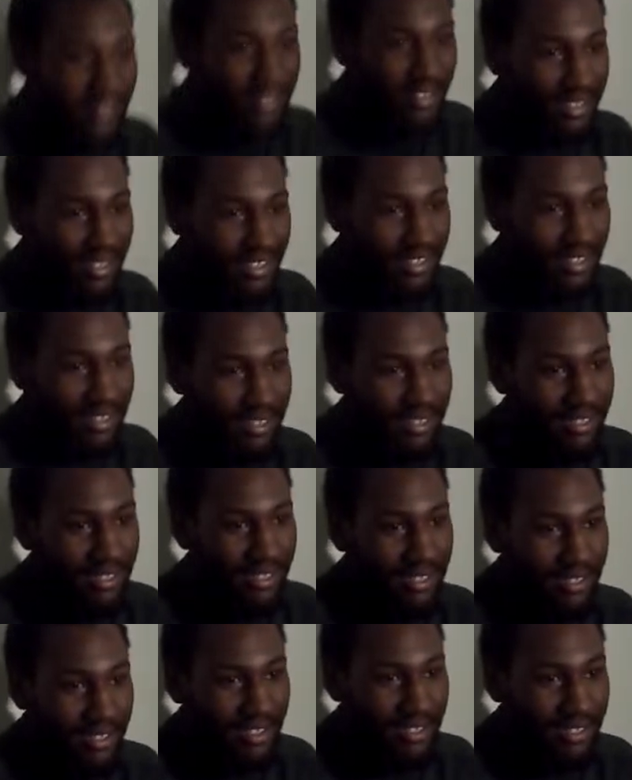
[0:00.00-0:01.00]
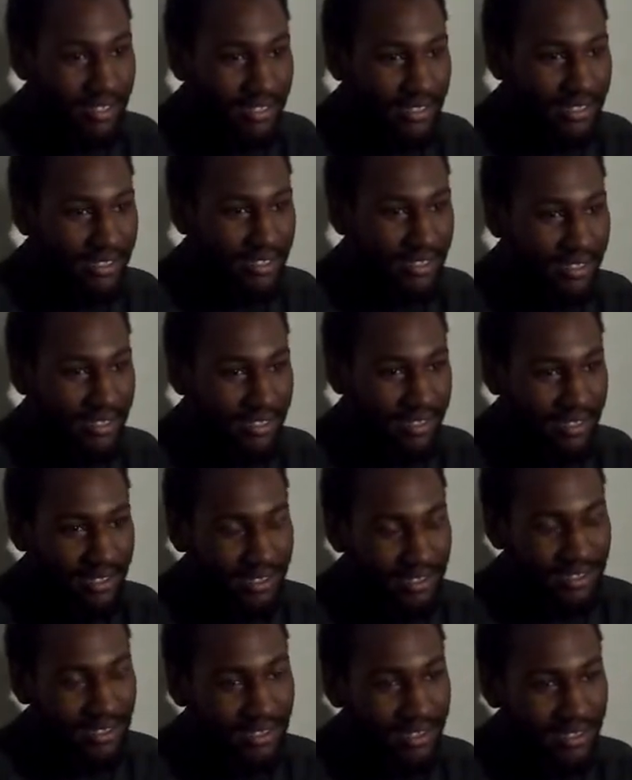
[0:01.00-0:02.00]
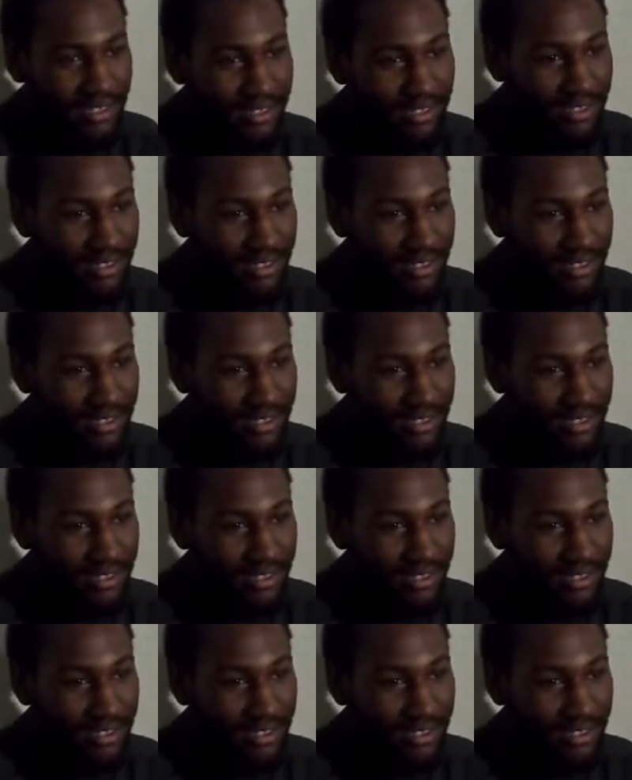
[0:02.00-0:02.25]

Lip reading: What are you thinking sitting there watching the movie?